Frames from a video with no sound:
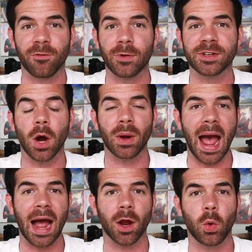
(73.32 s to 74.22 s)
if we don't
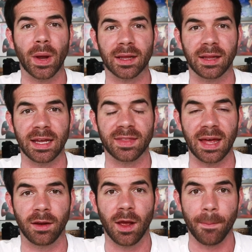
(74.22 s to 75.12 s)
act quickly,
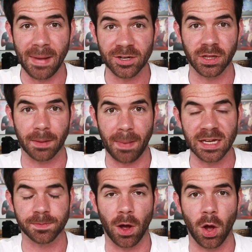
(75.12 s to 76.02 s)
then Major League
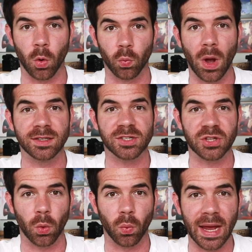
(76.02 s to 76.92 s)
Baseball runs
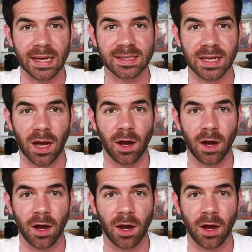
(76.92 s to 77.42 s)
the risk